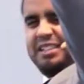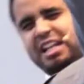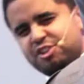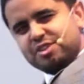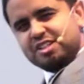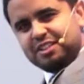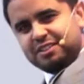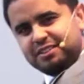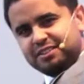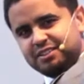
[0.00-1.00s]
Isn't that
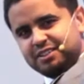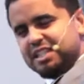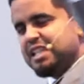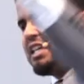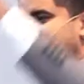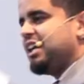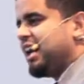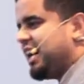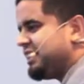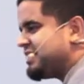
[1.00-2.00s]
interesting?
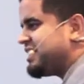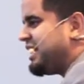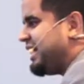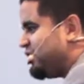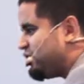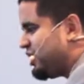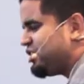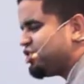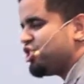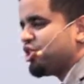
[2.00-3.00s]
God does not enter
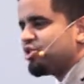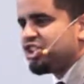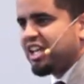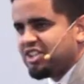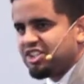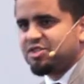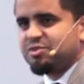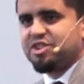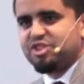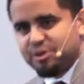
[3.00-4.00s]
into
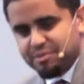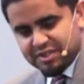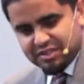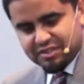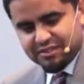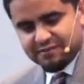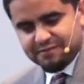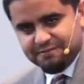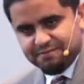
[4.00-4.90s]
negotiations with the serpent.